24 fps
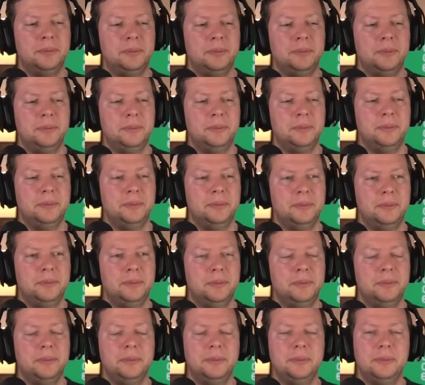
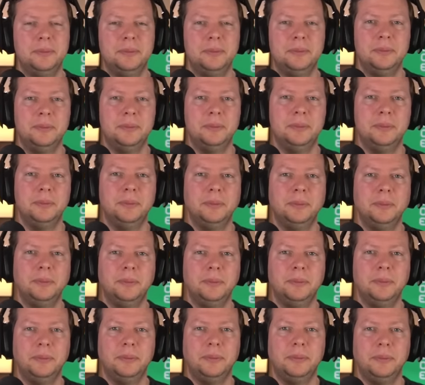
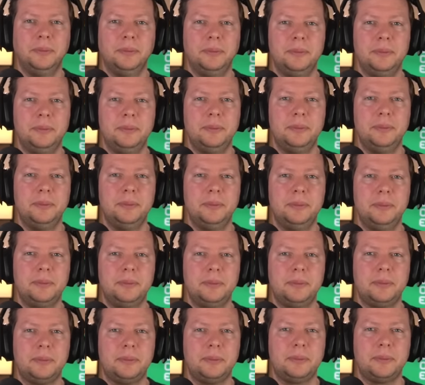
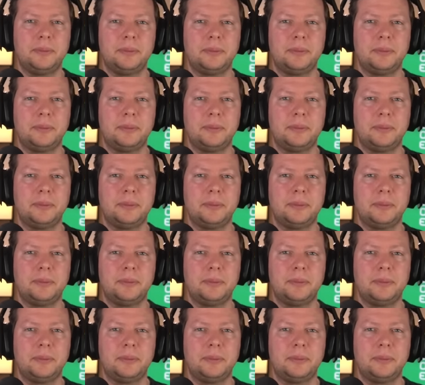No words are spoken by the person on screen.